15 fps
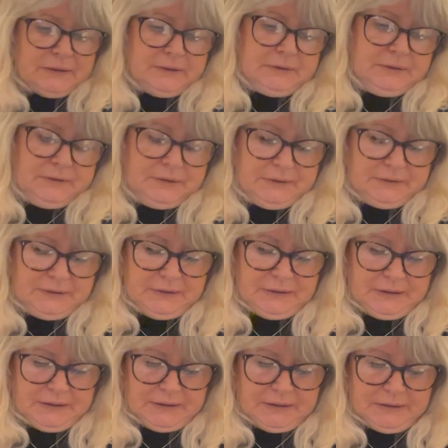and
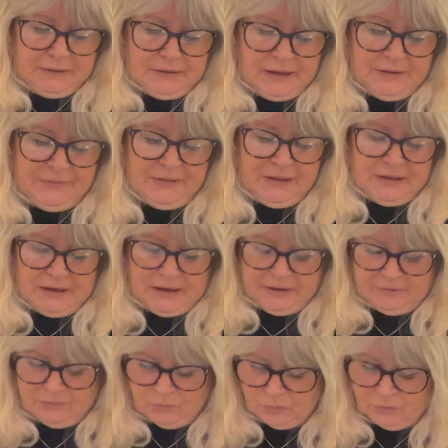I think, like
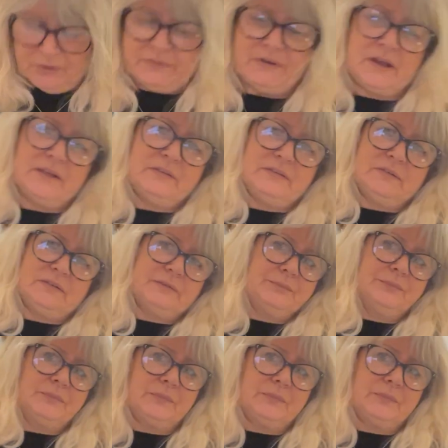all of us,